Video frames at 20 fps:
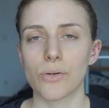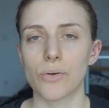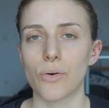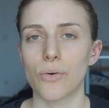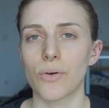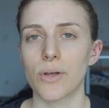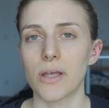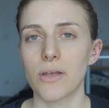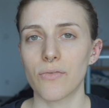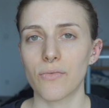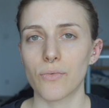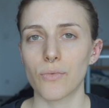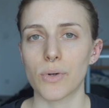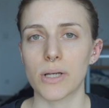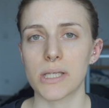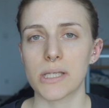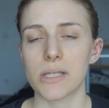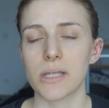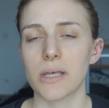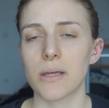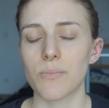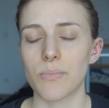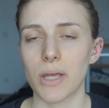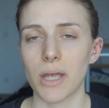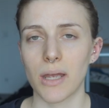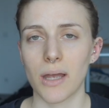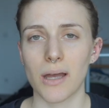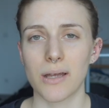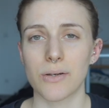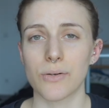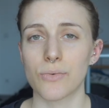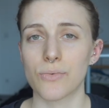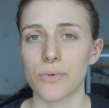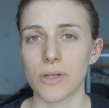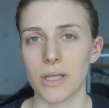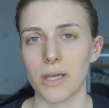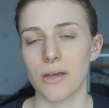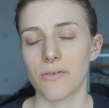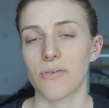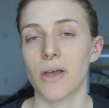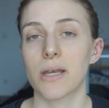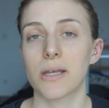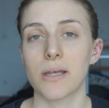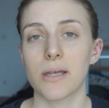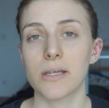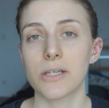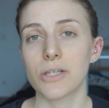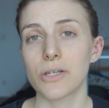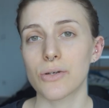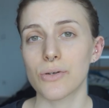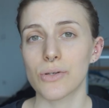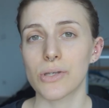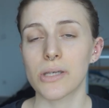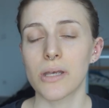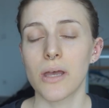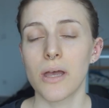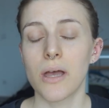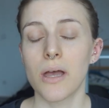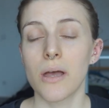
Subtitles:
So even when sleeping, I don't really have any issues